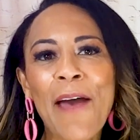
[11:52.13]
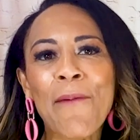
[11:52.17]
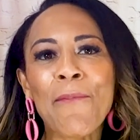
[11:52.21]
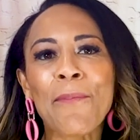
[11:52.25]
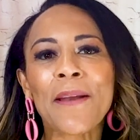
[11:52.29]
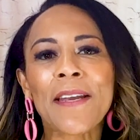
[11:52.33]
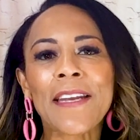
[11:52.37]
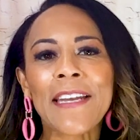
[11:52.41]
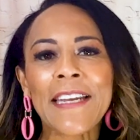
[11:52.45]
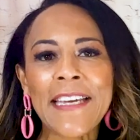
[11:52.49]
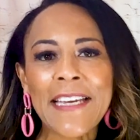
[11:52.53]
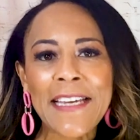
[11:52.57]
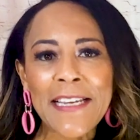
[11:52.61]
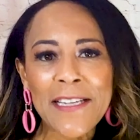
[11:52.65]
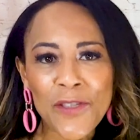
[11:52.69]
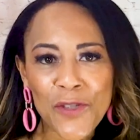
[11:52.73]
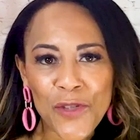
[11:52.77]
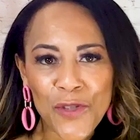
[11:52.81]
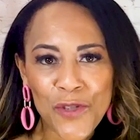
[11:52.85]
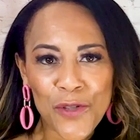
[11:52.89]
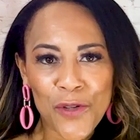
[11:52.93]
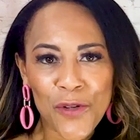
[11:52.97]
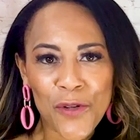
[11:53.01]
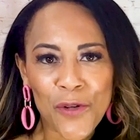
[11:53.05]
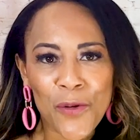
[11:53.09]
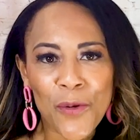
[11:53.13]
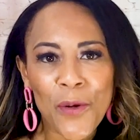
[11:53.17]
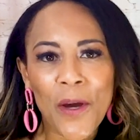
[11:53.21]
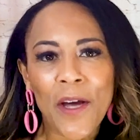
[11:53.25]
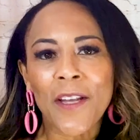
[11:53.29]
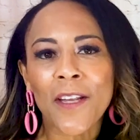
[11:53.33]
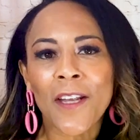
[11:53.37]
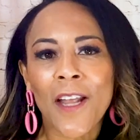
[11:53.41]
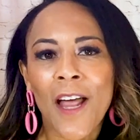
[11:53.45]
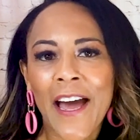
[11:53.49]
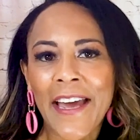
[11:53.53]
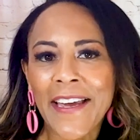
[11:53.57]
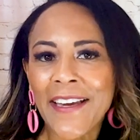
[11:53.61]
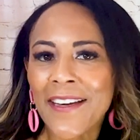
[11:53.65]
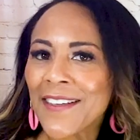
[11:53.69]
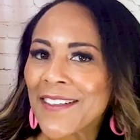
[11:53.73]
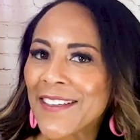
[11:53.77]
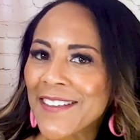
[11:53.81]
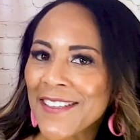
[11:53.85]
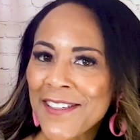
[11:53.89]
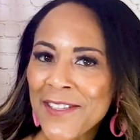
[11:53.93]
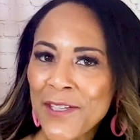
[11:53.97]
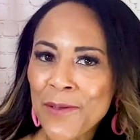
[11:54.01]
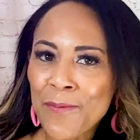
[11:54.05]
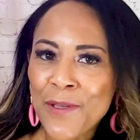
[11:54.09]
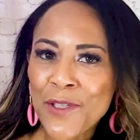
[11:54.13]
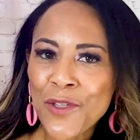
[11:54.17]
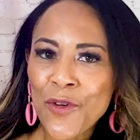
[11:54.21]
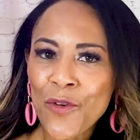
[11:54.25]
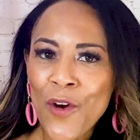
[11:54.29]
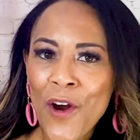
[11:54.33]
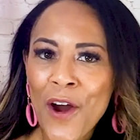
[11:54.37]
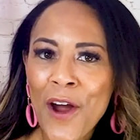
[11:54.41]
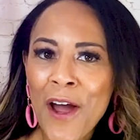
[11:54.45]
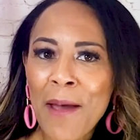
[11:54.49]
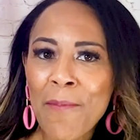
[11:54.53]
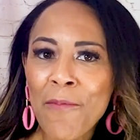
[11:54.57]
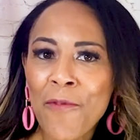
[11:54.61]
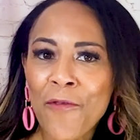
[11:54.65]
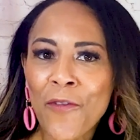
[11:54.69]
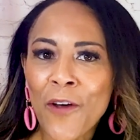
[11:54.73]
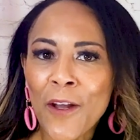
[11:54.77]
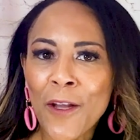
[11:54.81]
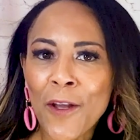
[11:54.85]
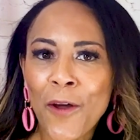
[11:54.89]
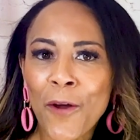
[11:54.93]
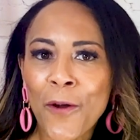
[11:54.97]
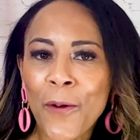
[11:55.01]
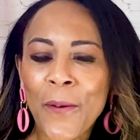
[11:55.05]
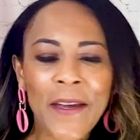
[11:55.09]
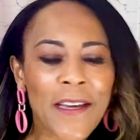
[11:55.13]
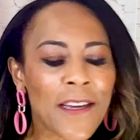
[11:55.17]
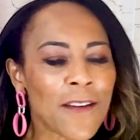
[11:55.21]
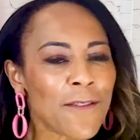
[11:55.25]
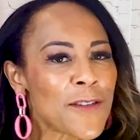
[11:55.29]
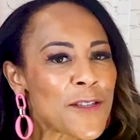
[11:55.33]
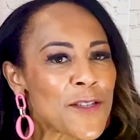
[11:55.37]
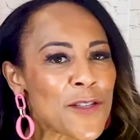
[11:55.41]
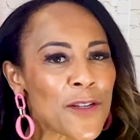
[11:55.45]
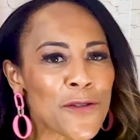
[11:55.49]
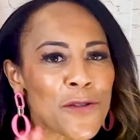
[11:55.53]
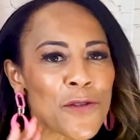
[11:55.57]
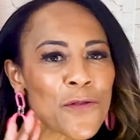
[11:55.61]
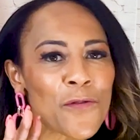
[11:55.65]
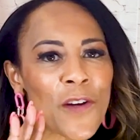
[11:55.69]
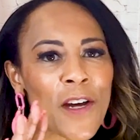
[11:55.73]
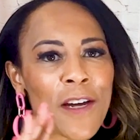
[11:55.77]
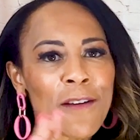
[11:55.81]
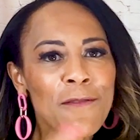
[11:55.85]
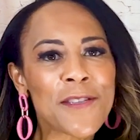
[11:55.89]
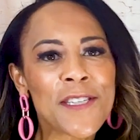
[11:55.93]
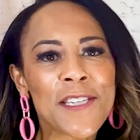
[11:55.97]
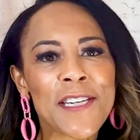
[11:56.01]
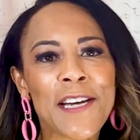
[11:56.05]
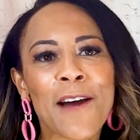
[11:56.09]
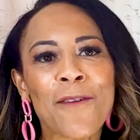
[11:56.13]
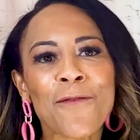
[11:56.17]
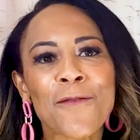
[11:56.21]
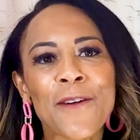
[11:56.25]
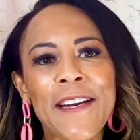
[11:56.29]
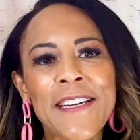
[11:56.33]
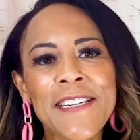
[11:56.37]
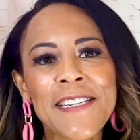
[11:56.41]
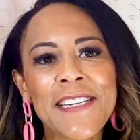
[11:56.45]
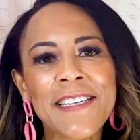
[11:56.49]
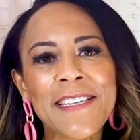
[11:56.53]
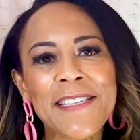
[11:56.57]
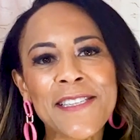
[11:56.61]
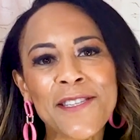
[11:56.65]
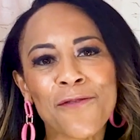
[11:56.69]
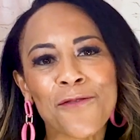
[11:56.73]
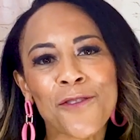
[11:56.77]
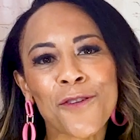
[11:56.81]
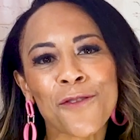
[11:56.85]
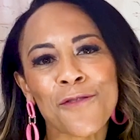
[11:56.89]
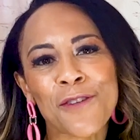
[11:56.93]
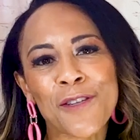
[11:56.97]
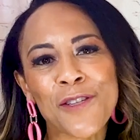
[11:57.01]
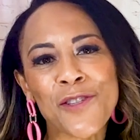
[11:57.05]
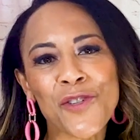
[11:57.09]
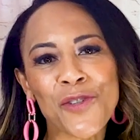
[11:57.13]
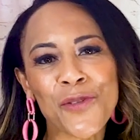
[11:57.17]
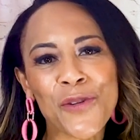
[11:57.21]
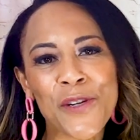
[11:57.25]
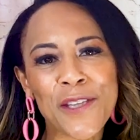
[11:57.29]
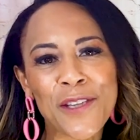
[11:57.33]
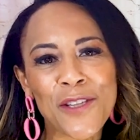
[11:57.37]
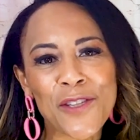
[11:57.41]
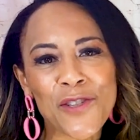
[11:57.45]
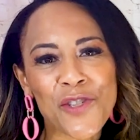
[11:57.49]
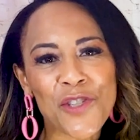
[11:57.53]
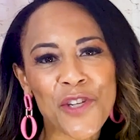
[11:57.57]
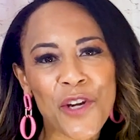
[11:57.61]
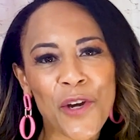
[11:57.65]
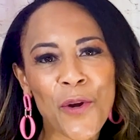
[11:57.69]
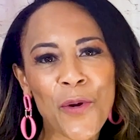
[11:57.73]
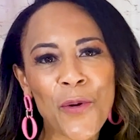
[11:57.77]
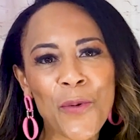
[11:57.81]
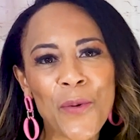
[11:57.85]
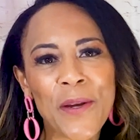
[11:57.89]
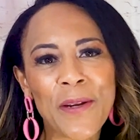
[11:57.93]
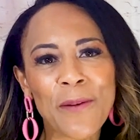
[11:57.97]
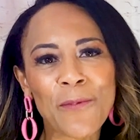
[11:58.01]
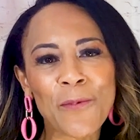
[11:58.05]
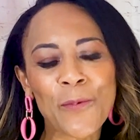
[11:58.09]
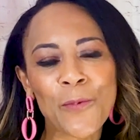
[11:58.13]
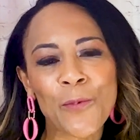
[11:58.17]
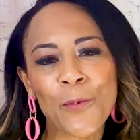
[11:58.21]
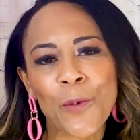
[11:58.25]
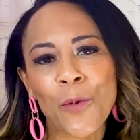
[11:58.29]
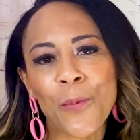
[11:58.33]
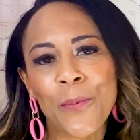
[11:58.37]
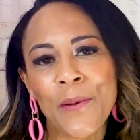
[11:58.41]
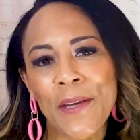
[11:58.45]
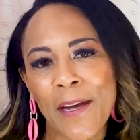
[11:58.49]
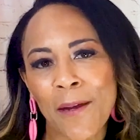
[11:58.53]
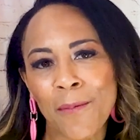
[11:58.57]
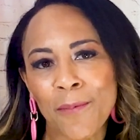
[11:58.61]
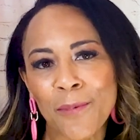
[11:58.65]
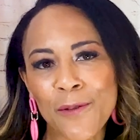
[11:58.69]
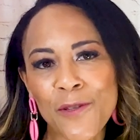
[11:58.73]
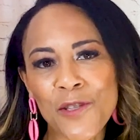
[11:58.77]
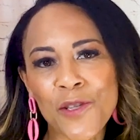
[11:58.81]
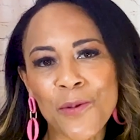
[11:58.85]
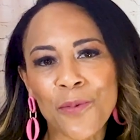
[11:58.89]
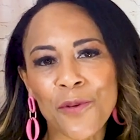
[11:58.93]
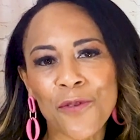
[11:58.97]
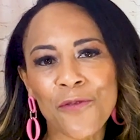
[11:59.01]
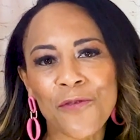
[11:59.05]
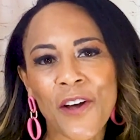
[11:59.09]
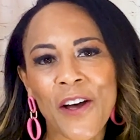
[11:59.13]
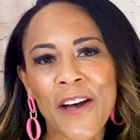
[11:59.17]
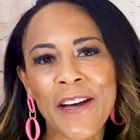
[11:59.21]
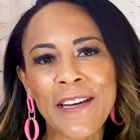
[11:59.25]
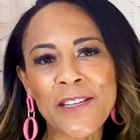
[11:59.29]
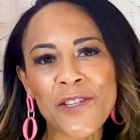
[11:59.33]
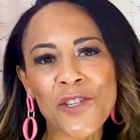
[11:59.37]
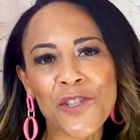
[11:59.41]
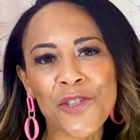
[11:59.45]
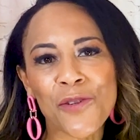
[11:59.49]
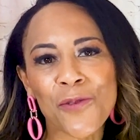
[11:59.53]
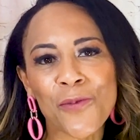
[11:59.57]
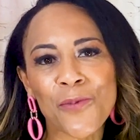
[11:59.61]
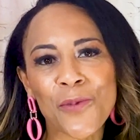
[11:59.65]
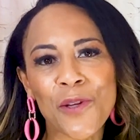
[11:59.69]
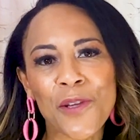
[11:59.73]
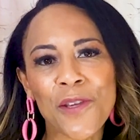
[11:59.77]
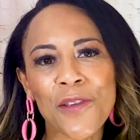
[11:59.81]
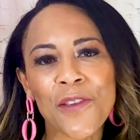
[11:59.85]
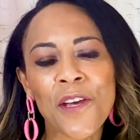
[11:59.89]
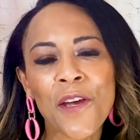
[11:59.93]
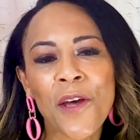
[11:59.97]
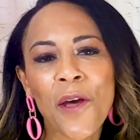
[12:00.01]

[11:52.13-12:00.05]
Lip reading: Please do like, subscribe, follow, and give us those 5-star ratings if you've enjoyed the show, and we'll be able to provide you with